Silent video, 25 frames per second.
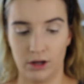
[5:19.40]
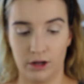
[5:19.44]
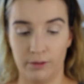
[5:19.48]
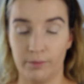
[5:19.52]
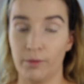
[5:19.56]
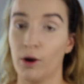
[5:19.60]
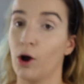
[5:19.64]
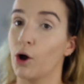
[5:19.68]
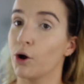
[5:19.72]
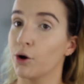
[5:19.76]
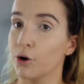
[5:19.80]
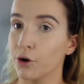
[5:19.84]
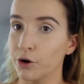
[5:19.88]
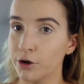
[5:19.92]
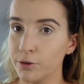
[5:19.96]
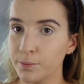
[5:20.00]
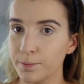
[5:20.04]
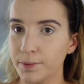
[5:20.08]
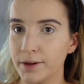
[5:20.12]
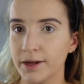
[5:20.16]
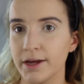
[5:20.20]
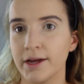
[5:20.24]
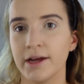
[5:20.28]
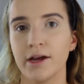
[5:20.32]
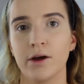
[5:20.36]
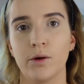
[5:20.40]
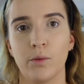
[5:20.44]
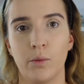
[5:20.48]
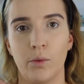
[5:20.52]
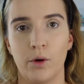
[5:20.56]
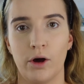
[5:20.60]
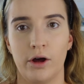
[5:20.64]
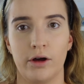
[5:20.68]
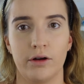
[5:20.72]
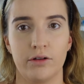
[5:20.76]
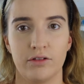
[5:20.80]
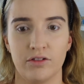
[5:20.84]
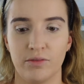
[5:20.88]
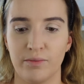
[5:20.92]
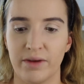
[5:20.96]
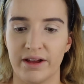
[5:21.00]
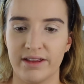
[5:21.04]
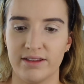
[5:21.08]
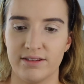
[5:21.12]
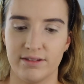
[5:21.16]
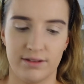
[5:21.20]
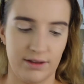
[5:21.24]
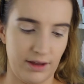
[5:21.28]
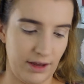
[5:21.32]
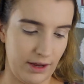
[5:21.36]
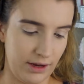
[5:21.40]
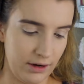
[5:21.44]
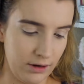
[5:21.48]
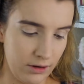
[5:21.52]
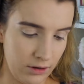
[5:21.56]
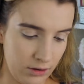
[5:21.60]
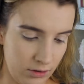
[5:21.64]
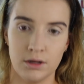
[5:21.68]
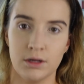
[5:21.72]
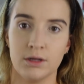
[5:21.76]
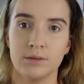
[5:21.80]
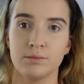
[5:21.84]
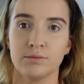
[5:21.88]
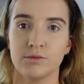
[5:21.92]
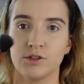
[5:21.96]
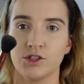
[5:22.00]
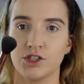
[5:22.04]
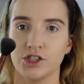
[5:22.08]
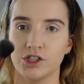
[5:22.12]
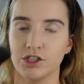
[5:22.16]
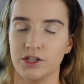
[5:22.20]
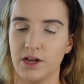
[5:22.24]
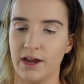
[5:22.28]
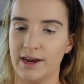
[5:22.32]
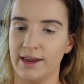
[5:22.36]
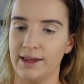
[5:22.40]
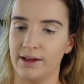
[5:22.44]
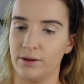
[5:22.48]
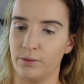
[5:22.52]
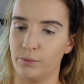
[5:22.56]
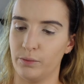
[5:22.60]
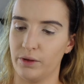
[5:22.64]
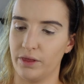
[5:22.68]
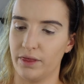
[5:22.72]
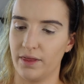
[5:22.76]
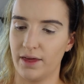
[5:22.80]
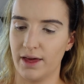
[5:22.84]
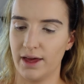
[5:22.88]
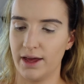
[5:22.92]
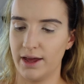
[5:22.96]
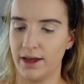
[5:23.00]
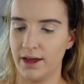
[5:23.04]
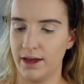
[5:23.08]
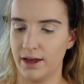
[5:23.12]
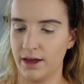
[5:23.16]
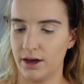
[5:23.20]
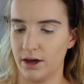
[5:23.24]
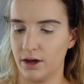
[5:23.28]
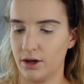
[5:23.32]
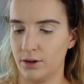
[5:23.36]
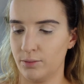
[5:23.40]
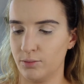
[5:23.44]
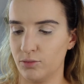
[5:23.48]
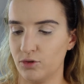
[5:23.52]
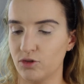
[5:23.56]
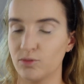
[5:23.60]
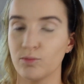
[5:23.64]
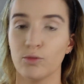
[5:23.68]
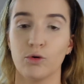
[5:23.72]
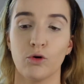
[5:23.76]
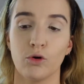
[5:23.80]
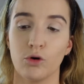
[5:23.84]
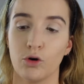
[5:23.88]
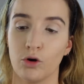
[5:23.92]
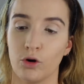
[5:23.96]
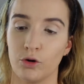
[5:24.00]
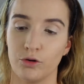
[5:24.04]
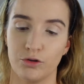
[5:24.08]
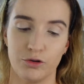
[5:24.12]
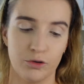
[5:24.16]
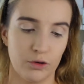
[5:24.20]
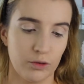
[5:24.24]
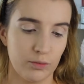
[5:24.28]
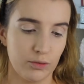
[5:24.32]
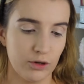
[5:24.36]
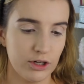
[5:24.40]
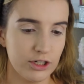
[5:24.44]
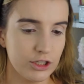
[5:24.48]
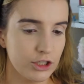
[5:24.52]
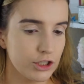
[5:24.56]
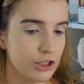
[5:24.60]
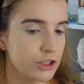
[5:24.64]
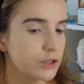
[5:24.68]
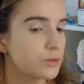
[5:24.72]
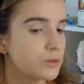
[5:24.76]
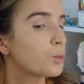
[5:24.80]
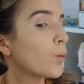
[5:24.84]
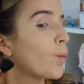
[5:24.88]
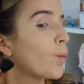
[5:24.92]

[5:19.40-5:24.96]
I'm hoping it works for my skin. Just getting it with a small contour brush.